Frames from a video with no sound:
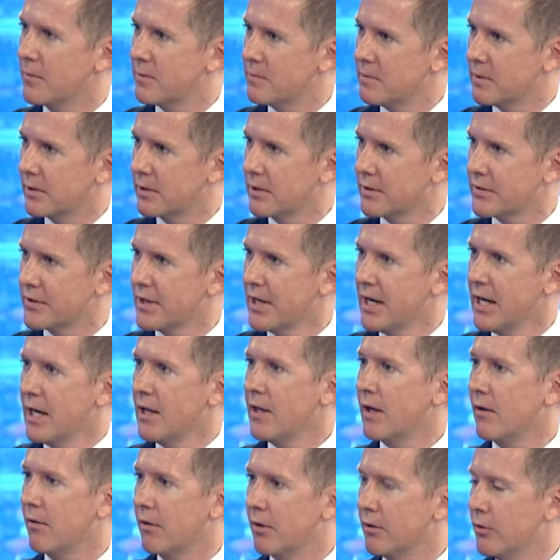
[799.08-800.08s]
because
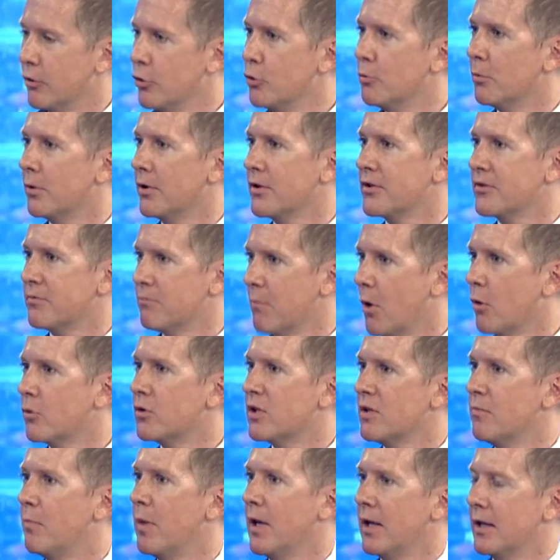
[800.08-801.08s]
there are numerous
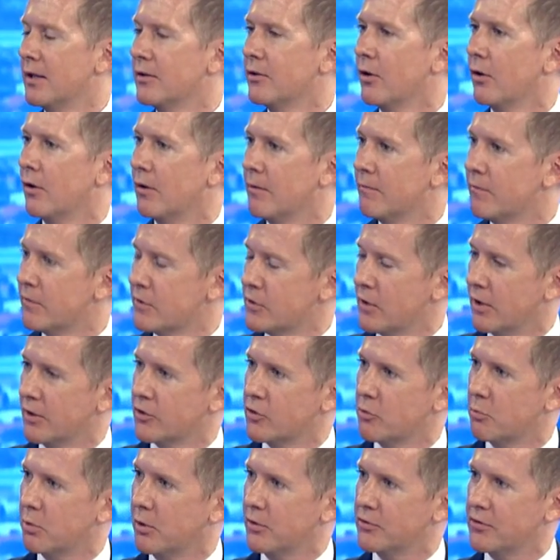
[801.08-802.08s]
multi-billion-dollar
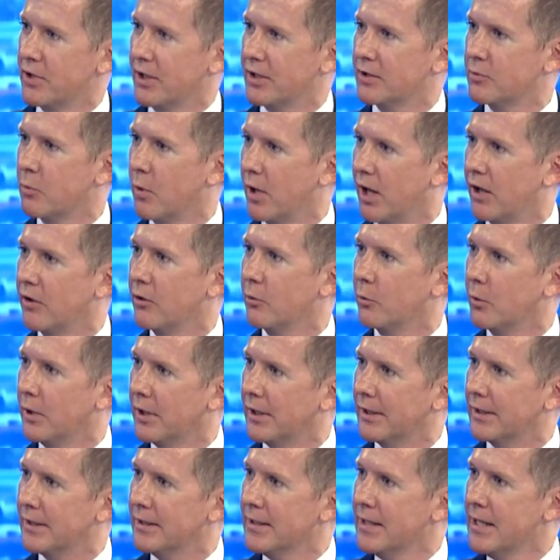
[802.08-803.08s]
infrastructure projects well
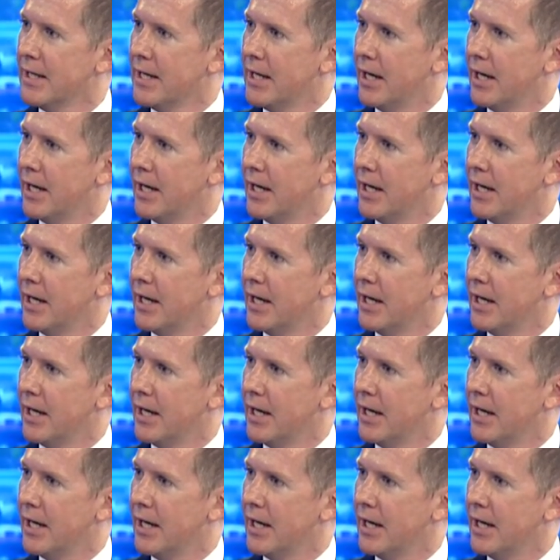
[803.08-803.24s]
underway.